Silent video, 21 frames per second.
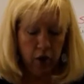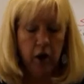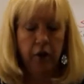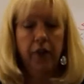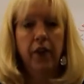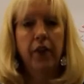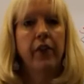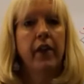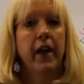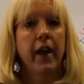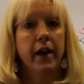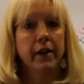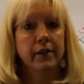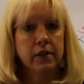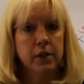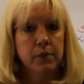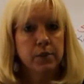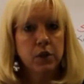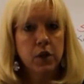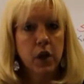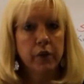and then they ask
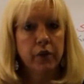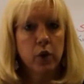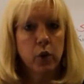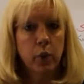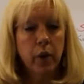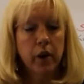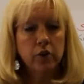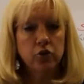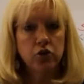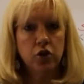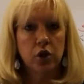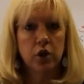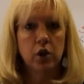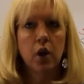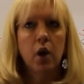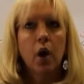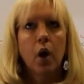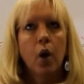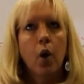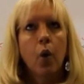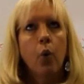themselves the question,
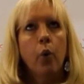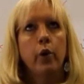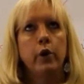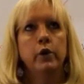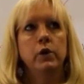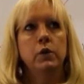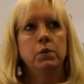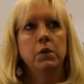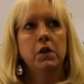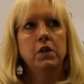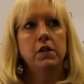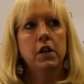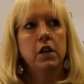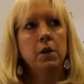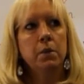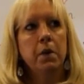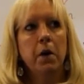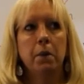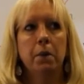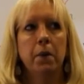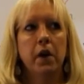what is being said
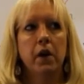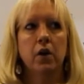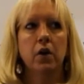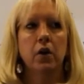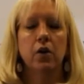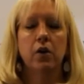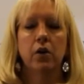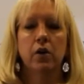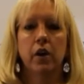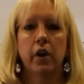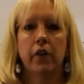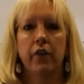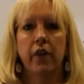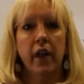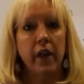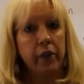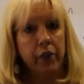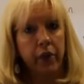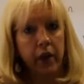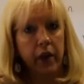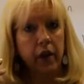about biker? And they
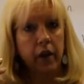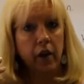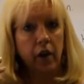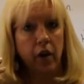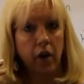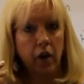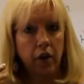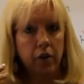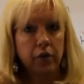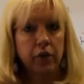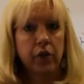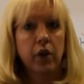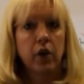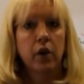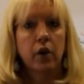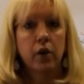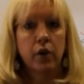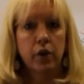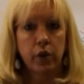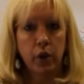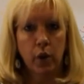think of
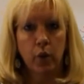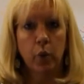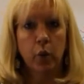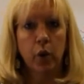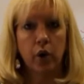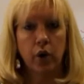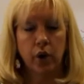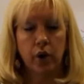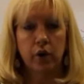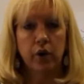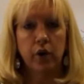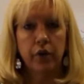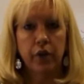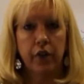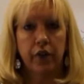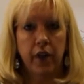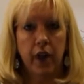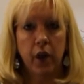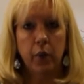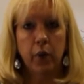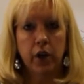the word that
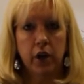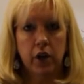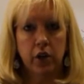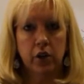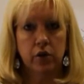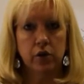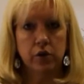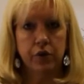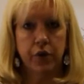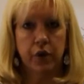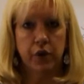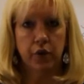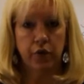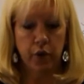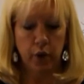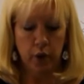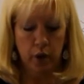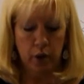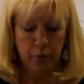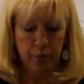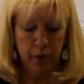they want to use for the
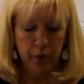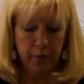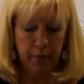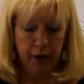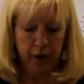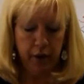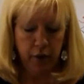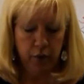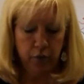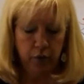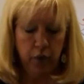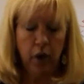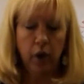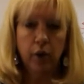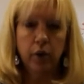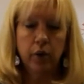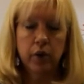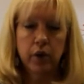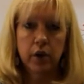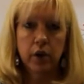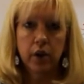verb, biker
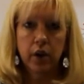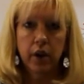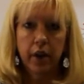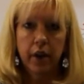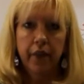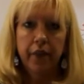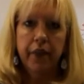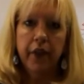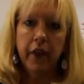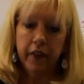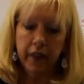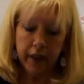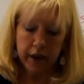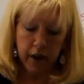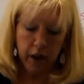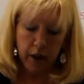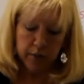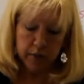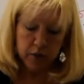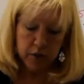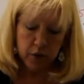rode. Then they
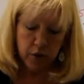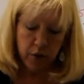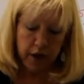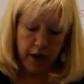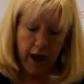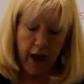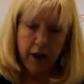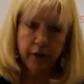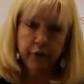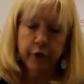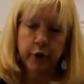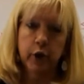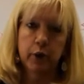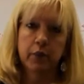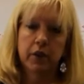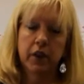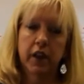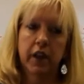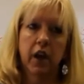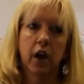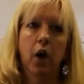come to an adverb, and
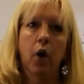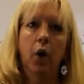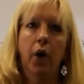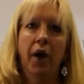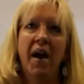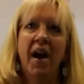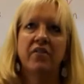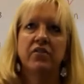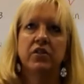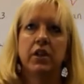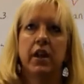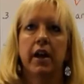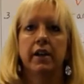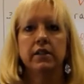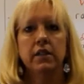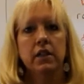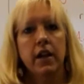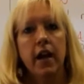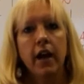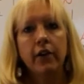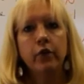they go, I have to ask
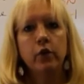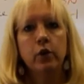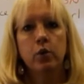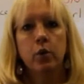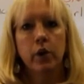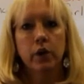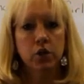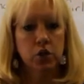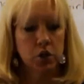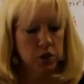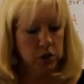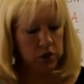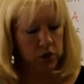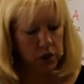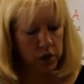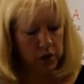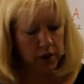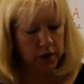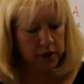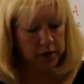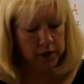an adverb question. So
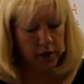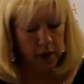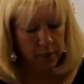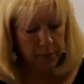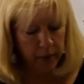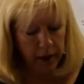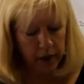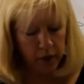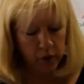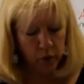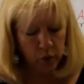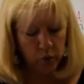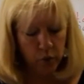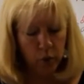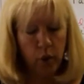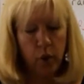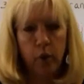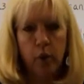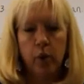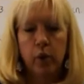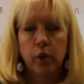they say biker
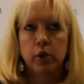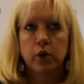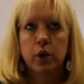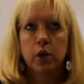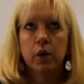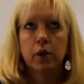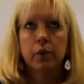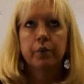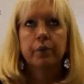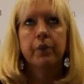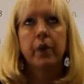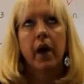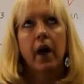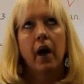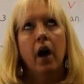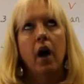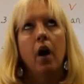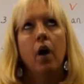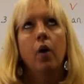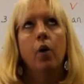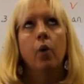rode
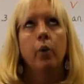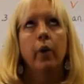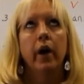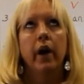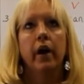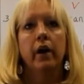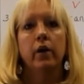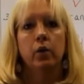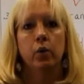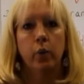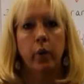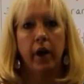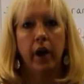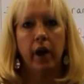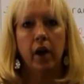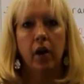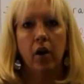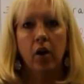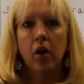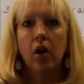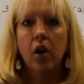how, when,
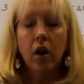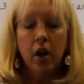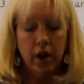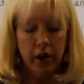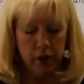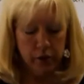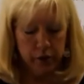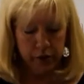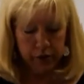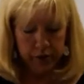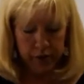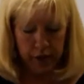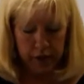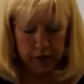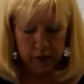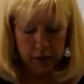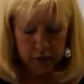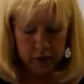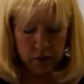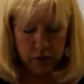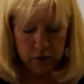where. It looks like
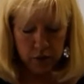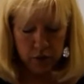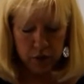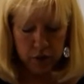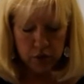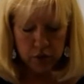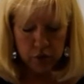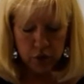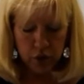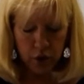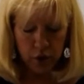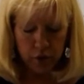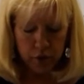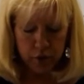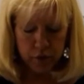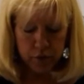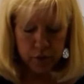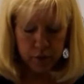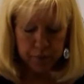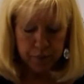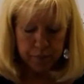this student
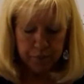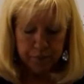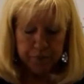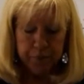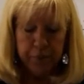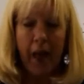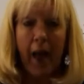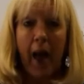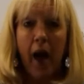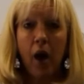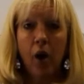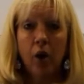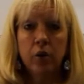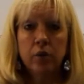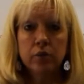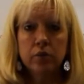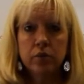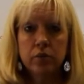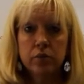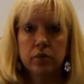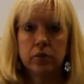chose
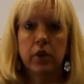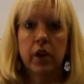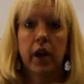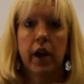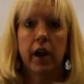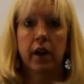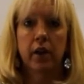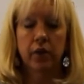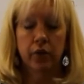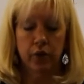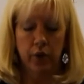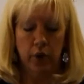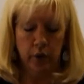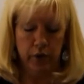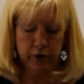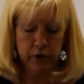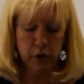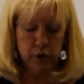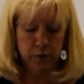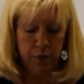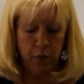how,
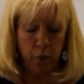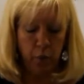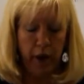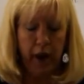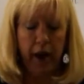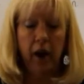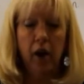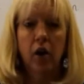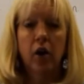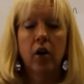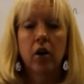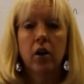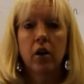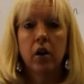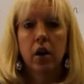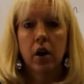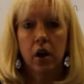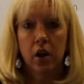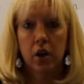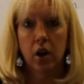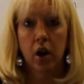where,
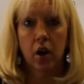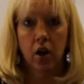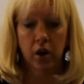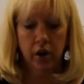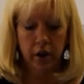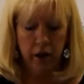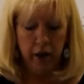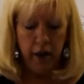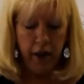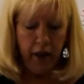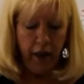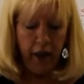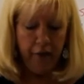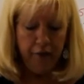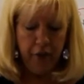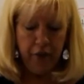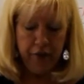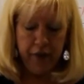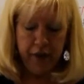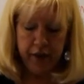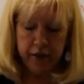along, and
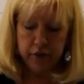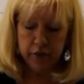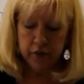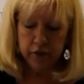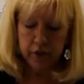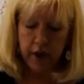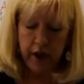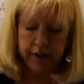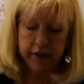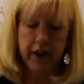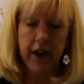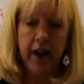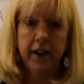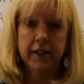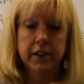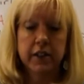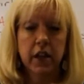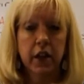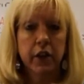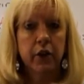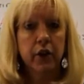then they had to ask
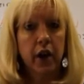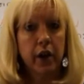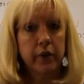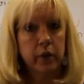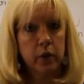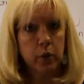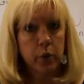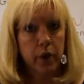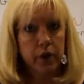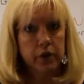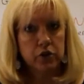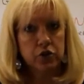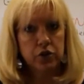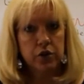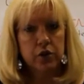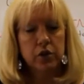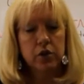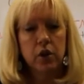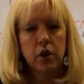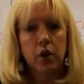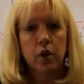another adverb
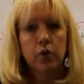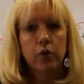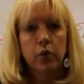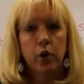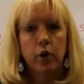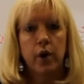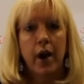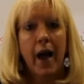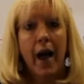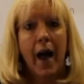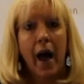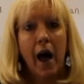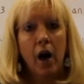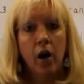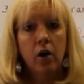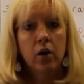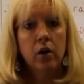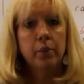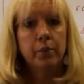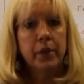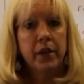question. Rode
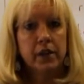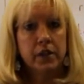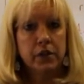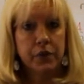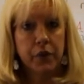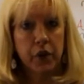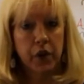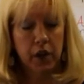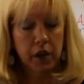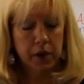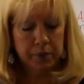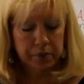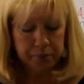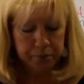how, peacefully.